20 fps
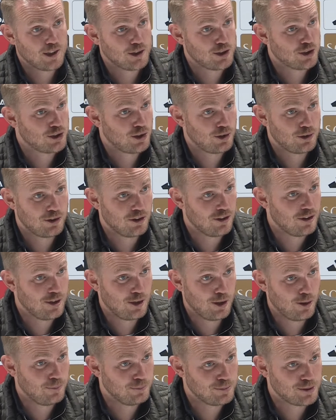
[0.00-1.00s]

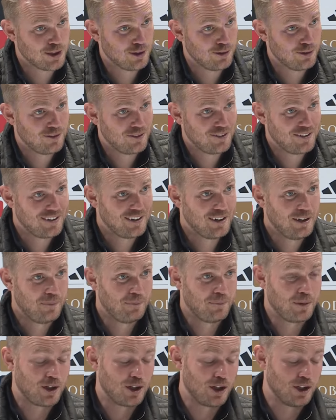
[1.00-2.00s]
certainly hope so,
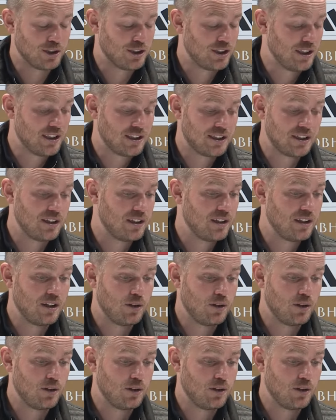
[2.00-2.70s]
because it,